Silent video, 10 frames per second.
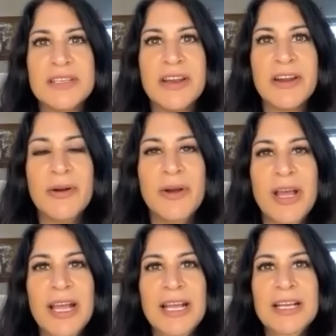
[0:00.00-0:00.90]
Ontario.
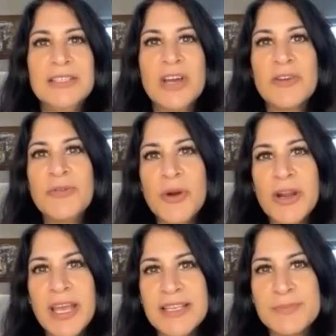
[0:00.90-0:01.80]
Doug
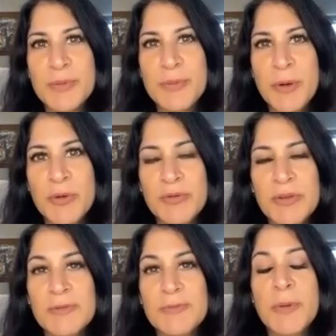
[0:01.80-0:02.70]
Ford has propo-
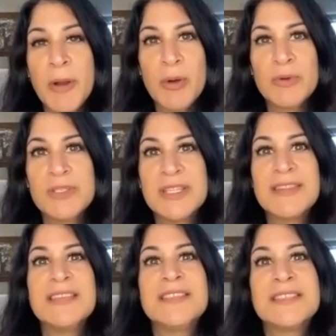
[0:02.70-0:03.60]
proposed that
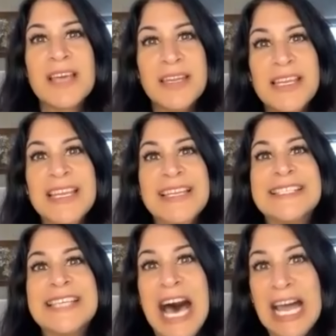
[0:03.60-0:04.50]
they study
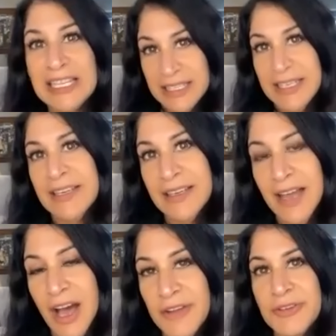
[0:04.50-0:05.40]
tunneling
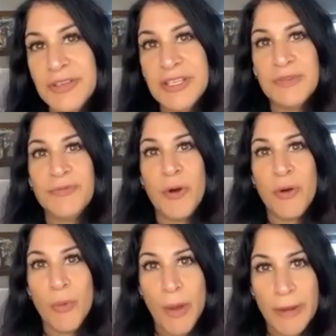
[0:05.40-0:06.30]
underneath the
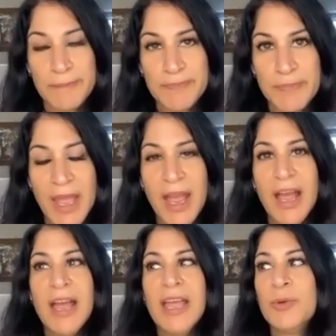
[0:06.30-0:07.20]
401
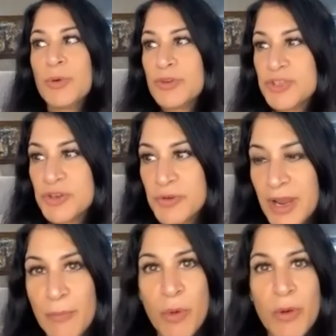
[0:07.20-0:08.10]
in order to
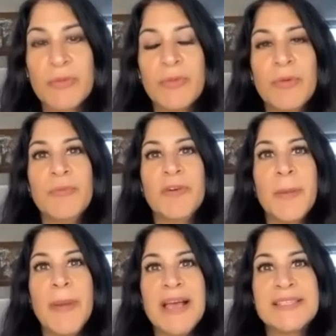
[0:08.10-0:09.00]
create more room for
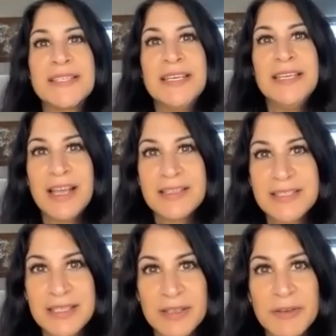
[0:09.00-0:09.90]
capacity as
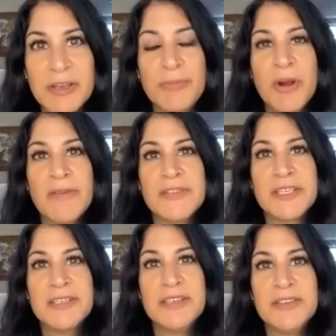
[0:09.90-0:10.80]
the province
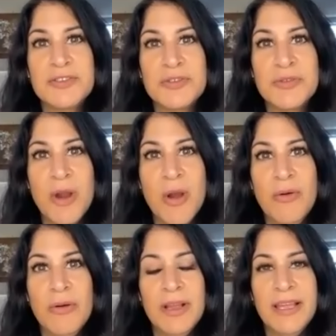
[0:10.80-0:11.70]
continues to
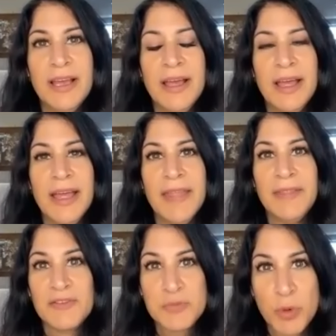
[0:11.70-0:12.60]
grow uh, and
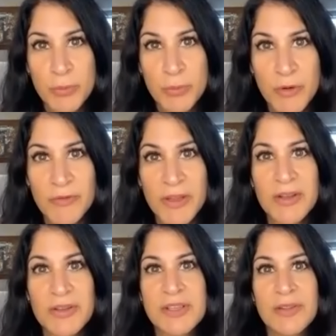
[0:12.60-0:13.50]
there's more and more
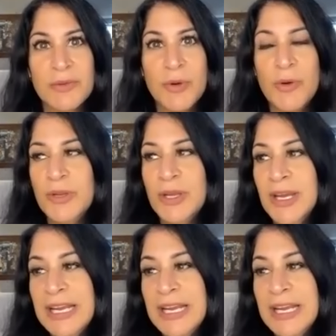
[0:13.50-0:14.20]
vehicles on the road.